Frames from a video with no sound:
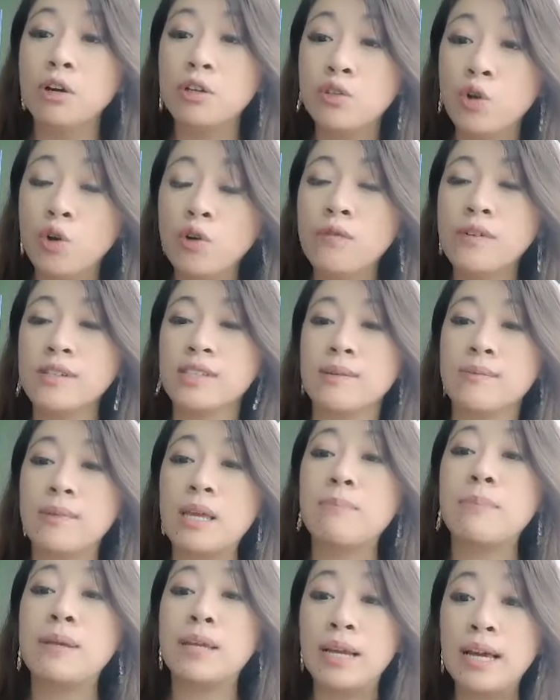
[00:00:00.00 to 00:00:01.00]
are known for
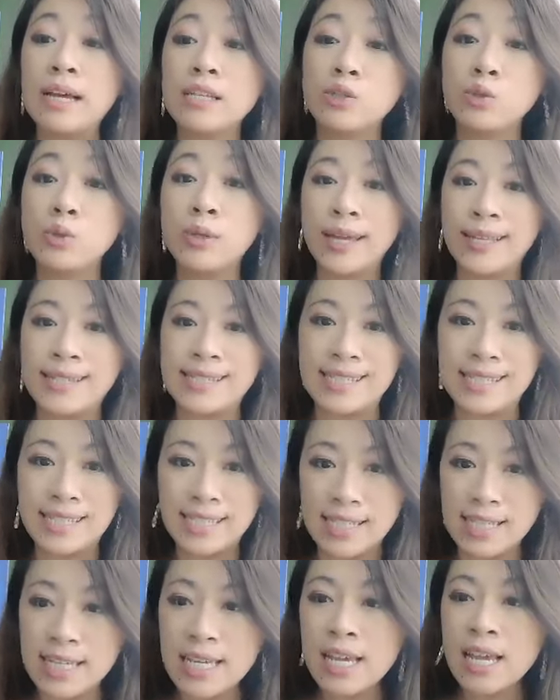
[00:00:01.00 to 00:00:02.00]
something because you can
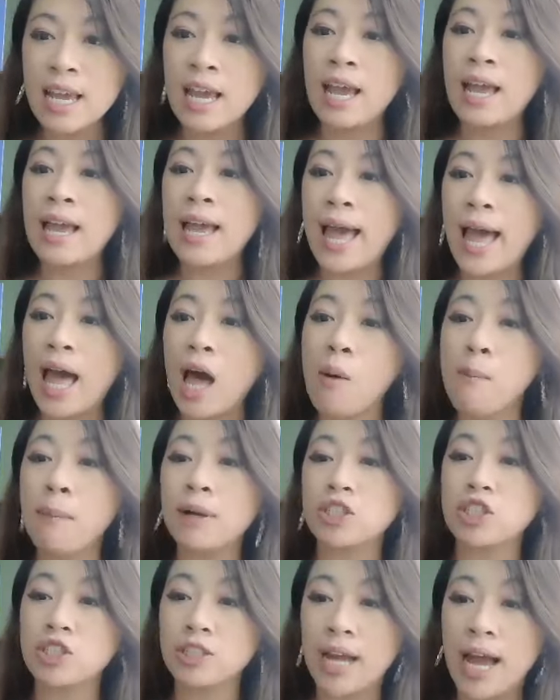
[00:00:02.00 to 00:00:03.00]
see how
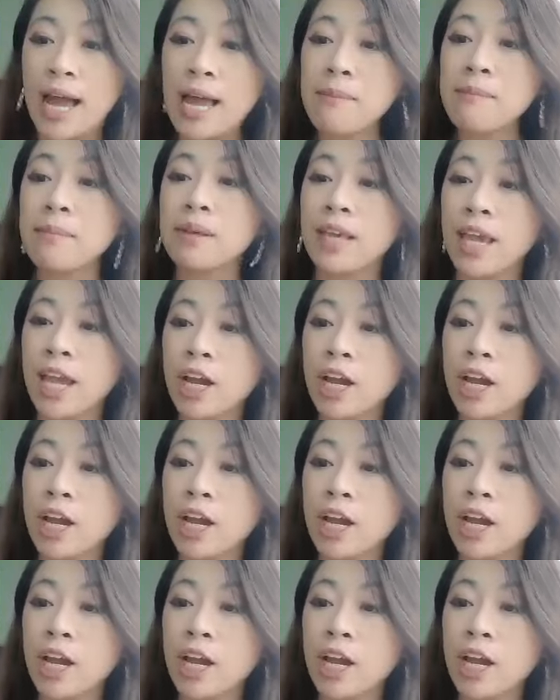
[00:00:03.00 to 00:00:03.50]
much time,